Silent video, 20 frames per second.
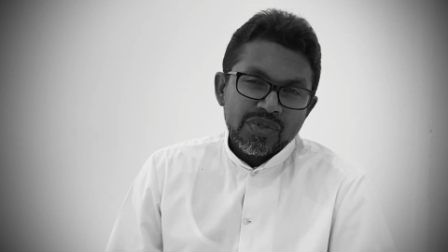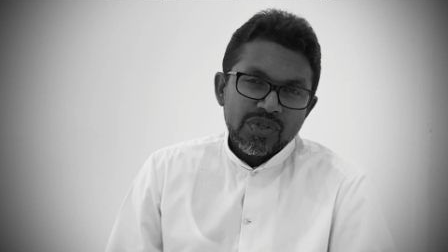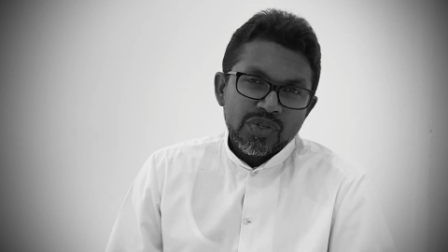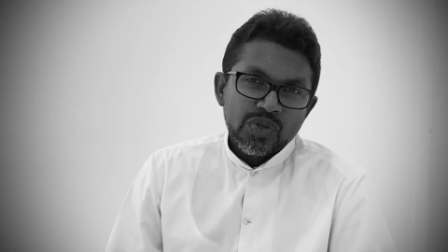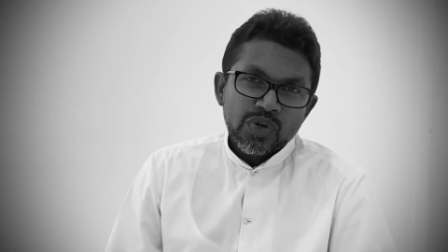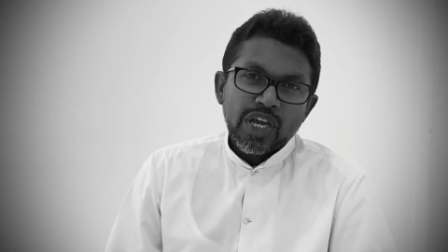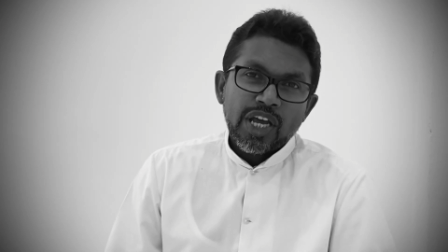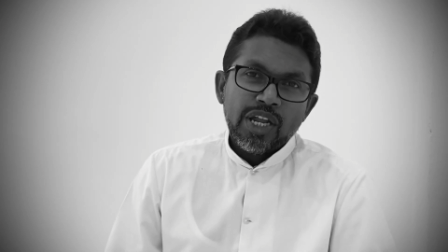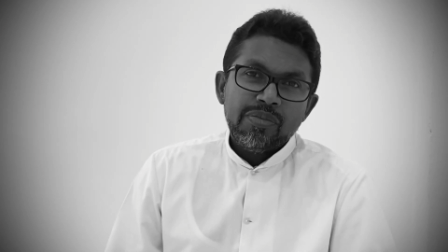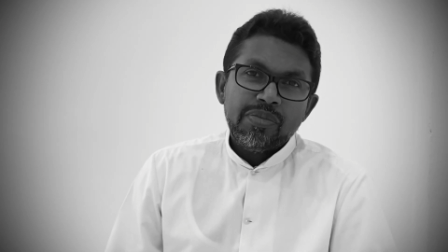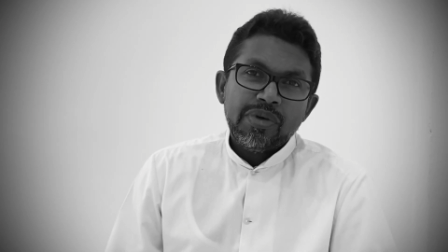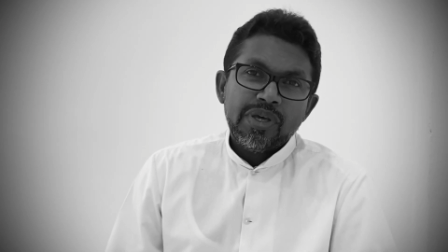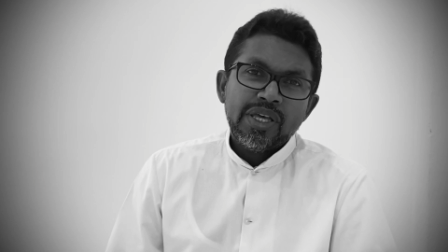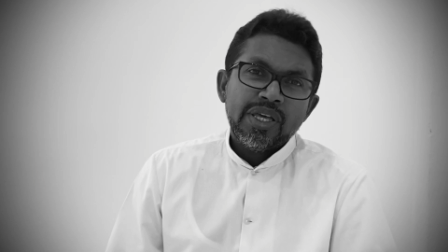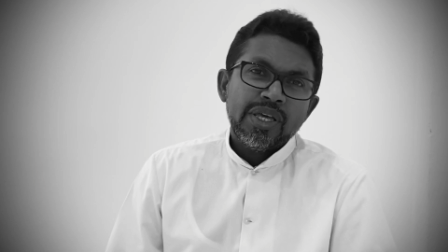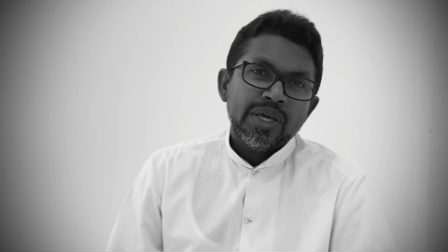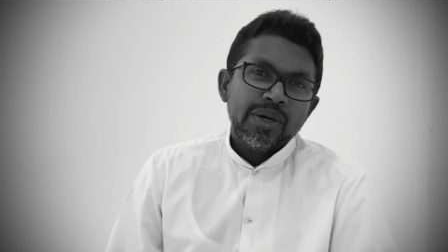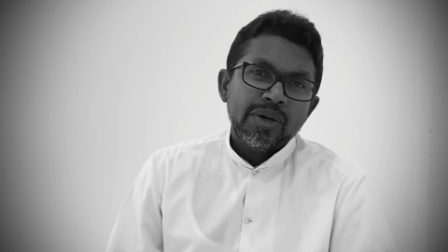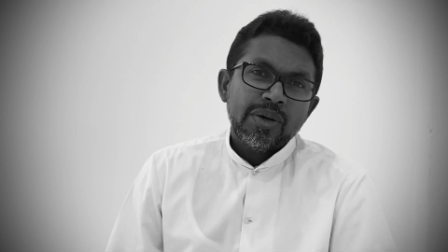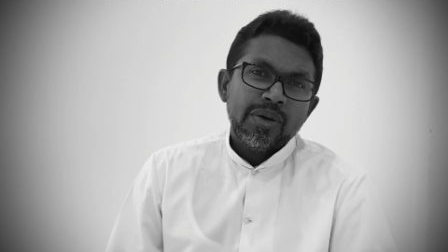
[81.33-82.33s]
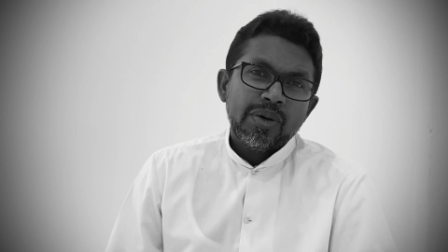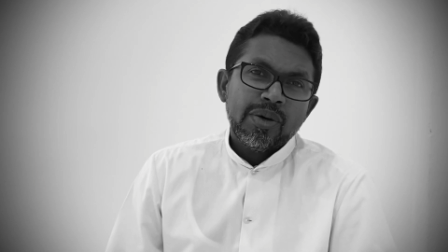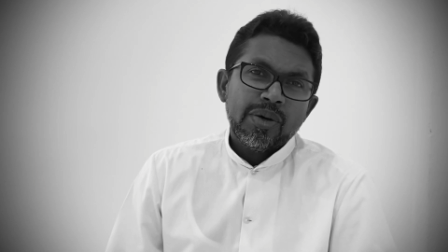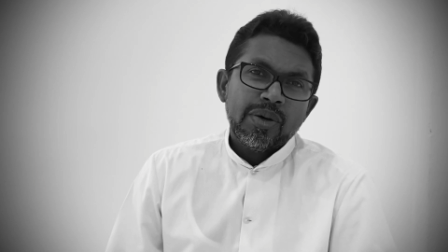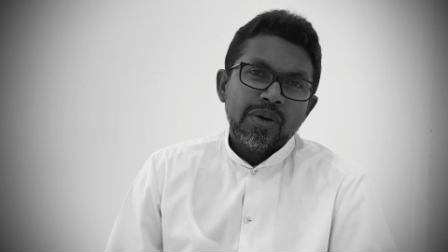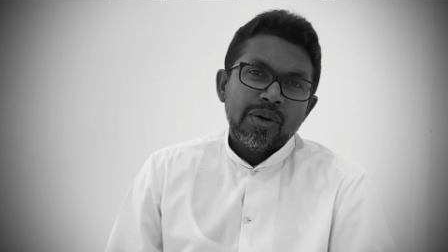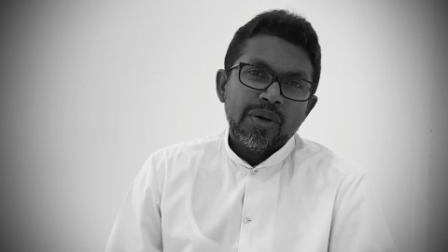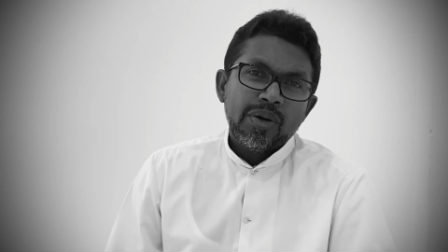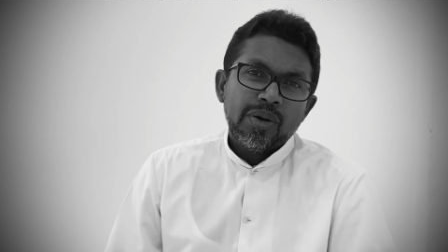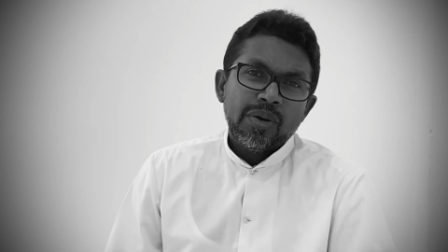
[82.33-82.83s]
you can be
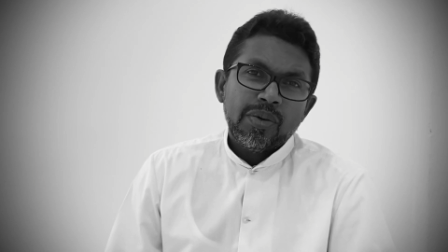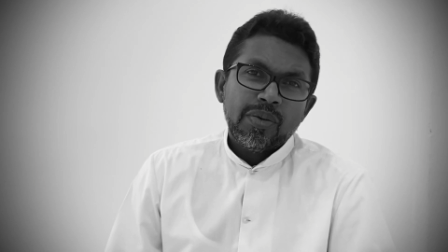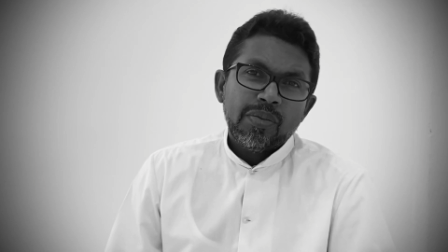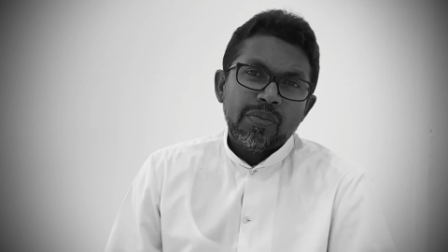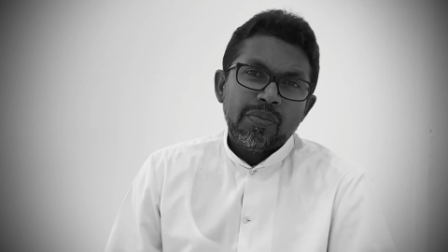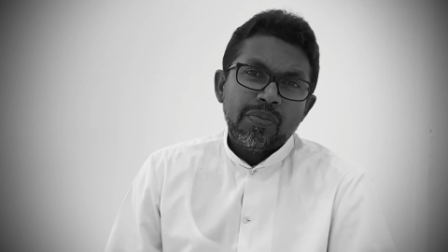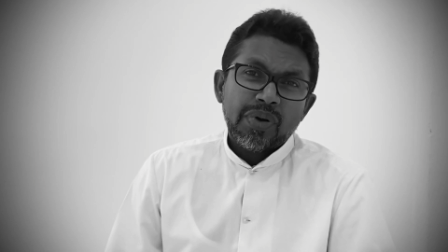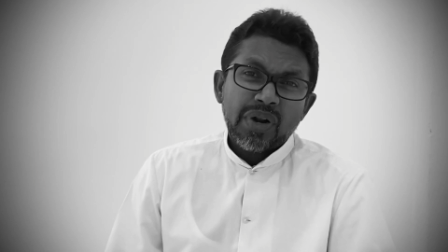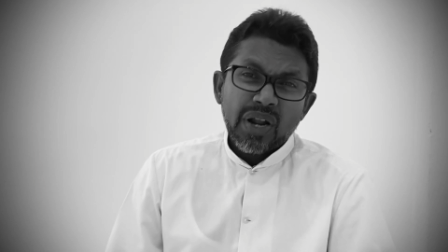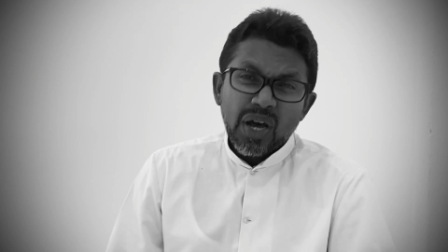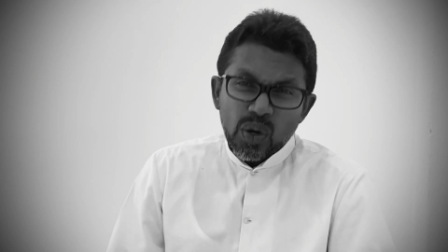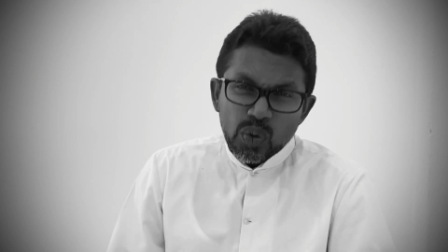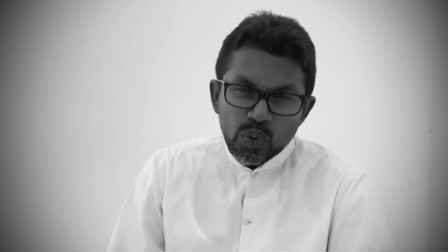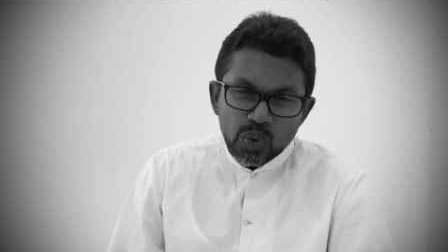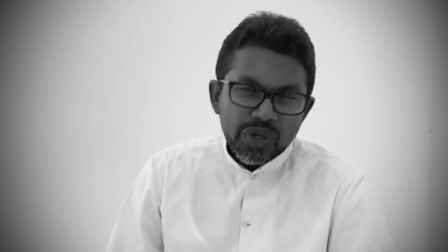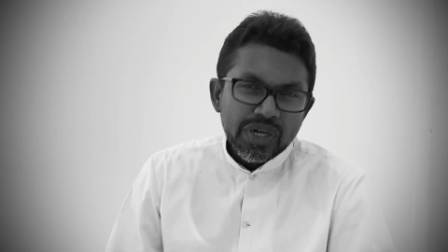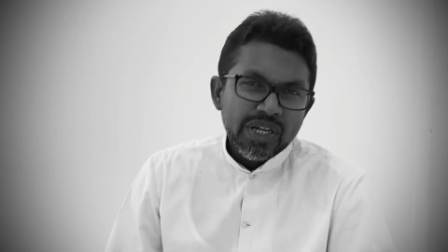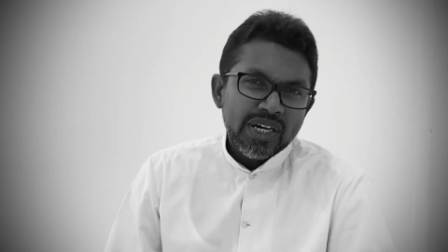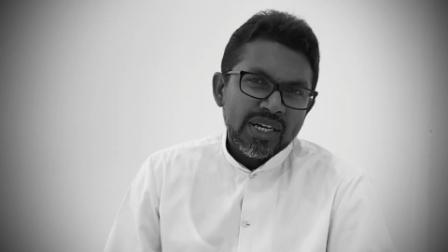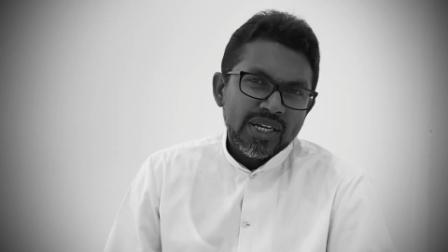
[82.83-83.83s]
proud.